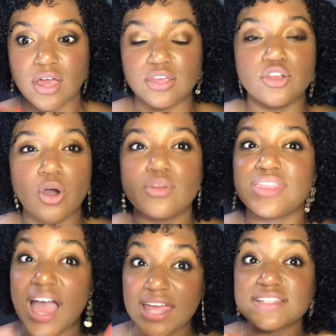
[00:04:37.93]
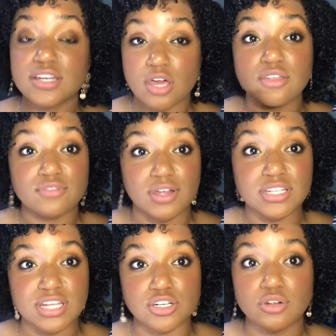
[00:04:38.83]
You know, that is another very
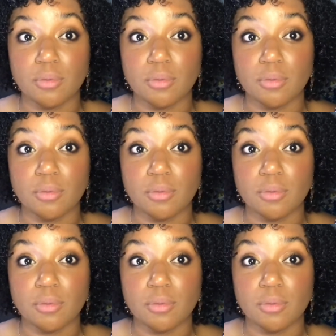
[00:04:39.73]
tender